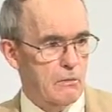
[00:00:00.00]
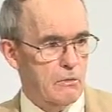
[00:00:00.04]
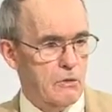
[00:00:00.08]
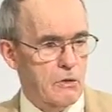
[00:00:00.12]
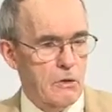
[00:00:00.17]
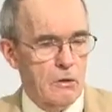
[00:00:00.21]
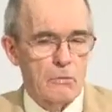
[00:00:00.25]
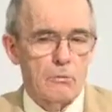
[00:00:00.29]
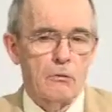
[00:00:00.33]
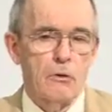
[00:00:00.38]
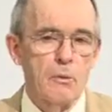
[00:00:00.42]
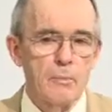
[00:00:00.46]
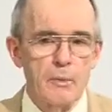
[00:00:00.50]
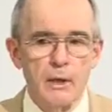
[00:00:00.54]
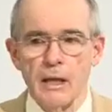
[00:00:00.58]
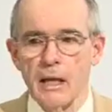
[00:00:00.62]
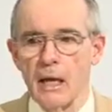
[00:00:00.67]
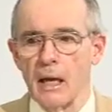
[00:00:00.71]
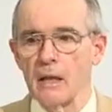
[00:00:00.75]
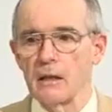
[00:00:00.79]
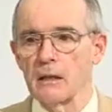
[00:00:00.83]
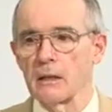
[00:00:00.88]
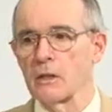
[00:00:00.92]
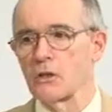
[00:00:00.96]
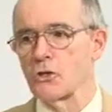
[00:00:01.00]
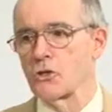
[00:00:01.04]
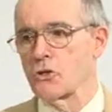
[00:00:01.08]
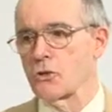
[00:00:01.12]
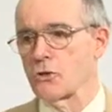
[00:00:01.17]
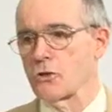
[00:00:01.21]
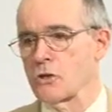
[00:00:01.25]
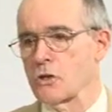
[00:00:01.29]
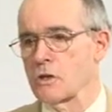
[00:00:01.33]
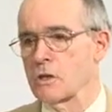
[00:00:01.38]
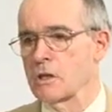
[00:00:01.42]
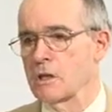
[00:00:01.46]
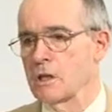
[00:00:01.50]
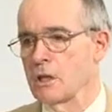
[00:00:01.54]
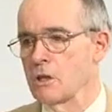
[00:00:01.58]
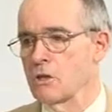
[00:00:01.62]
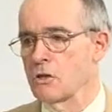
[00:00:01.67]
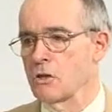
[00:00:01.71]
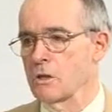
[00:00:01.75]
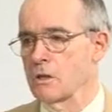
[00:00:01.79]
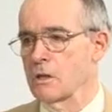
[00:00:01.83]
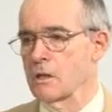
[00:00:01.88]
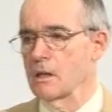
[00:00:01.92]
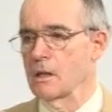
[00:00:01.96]
So the Roman Catholic Church
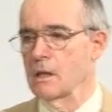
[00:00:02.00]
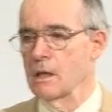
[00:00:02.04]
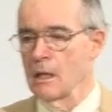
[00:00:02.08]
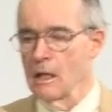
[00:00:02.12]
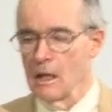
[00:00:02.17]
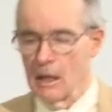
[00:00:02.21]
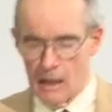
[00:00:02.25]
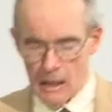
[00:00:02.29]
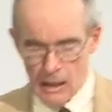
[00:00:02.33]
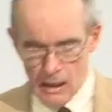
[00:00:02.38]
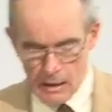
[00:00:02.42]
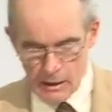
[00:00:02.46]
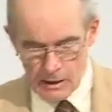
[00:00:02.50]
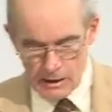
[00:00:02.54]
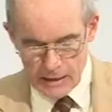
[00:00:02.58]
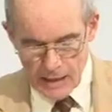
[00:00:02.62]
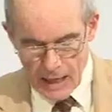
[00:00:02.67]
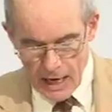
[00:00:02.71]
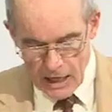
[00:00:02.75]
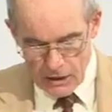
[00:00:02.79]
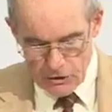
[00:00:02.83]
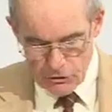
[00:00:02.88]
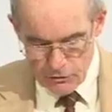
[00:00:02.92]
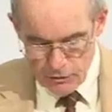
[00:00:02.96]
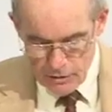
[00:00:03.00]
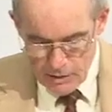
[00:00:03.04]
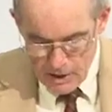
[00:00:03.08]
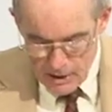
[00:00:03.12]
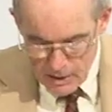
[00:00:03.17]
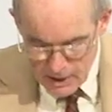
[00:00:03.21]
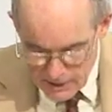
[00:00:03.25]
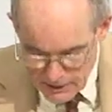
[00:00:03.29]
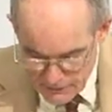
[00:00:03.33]
teaches the doctrine